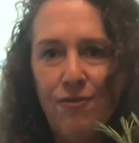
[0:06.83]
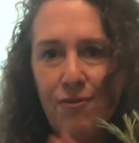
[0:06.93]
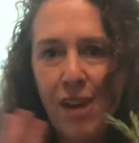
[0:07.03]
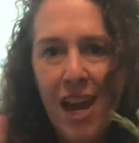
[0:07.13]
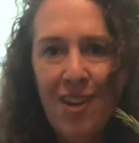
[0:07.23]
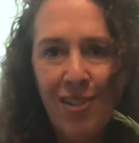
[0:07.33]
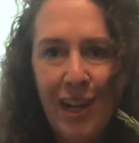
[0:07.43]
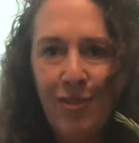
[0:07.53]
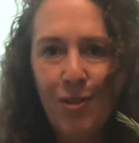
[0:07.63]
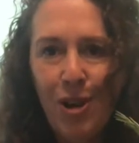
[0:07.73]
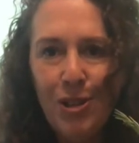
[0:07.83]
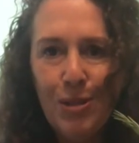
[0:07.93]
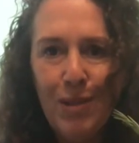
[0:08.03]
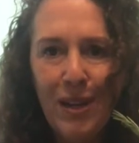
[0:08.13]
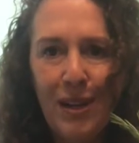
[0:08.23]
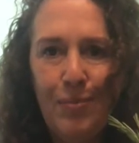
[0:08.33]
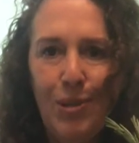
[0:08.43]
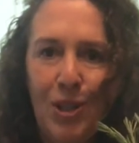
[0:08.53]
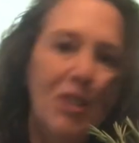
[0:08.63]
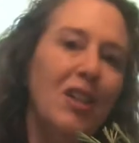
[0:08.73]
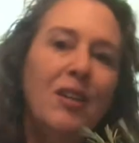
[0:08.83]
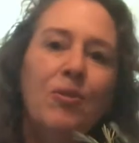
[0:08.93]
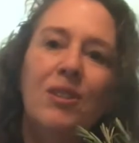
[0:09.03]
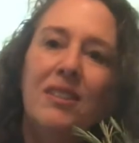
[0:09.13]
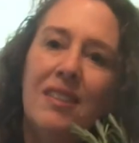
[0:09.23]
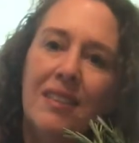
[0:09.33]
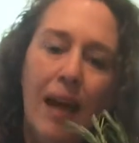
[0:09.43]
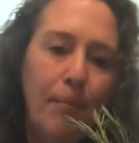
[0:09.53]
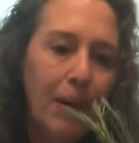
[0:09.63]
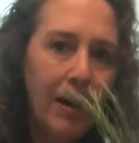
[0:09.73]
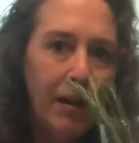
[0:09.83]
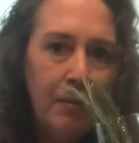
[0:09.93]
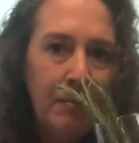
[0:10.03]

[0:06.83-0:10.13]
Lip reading: fragrant rosemary bush, and it was December.